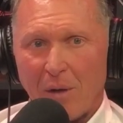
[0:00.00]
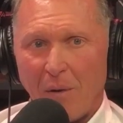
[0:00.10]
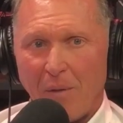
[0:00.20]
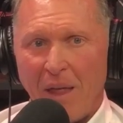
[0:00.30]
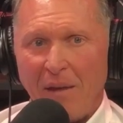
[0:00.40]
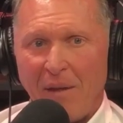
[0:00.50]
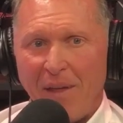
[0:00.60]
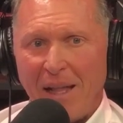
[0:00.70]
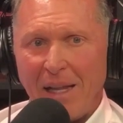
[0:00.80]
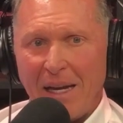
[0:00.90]
if
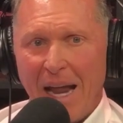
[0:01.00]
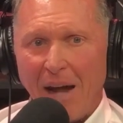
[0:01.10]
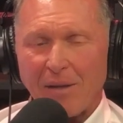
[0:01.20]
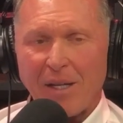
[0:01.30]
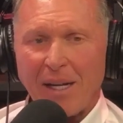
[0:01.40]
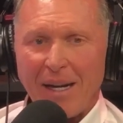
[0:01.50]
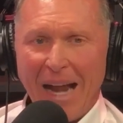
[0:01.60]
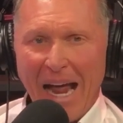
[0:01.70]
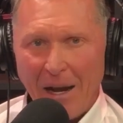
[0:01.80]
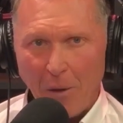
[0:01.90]
they lend out to
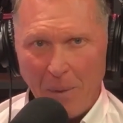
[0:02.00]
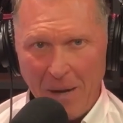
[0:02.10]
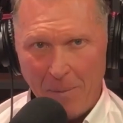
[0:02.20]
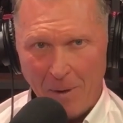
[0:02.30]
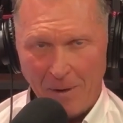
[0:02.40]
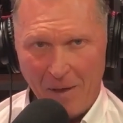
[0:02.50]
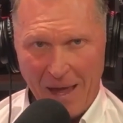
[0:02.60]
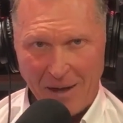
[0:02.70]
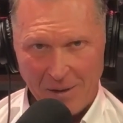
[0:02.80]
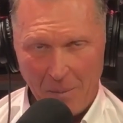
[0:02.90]
9 other people
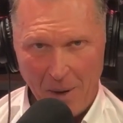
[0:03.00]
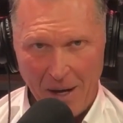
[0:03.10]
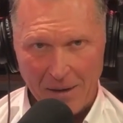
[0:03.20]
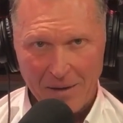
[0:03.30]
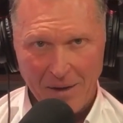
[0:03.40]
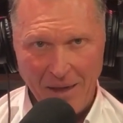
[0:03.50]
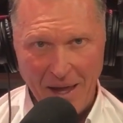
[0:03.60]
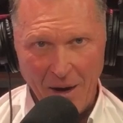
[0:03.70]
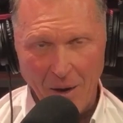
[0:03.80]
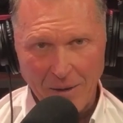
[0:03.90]
$1,000, and
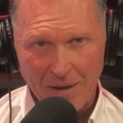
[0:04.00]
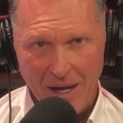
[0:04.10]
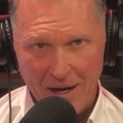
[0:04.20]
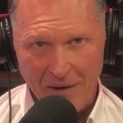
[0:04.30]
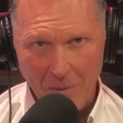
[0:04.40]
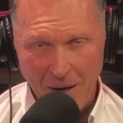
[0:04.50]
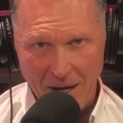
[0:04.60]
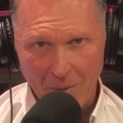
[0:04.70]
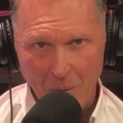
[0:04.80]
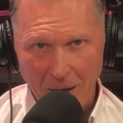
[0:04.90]
then all of a sudden
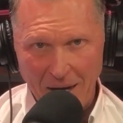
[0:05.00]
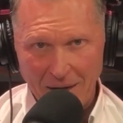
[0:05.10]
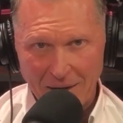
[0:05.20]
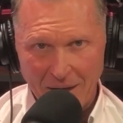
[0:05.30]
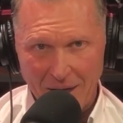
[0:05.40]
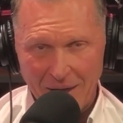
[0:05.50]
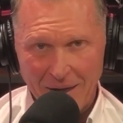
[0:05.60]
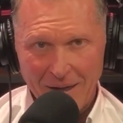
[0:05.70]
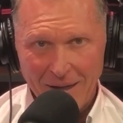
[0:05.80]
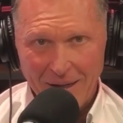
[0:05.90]
everybody went in to
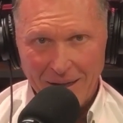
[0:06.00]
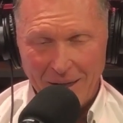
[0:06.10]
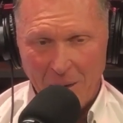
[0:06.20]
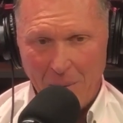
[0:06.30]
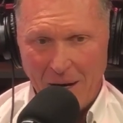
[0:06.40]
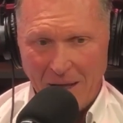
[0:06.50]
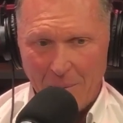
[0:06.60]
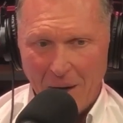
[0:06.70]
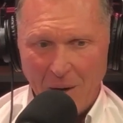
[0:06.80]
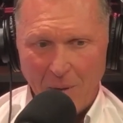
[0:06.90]
get the
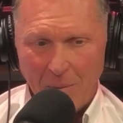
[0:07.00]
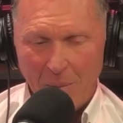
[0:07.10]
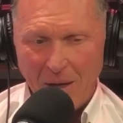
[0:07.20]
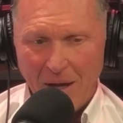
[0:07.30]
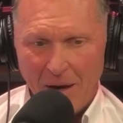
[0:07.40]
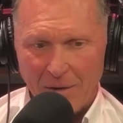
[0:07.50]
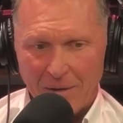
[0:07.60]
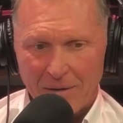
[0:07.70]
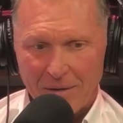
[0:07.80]
money wouldn't be there.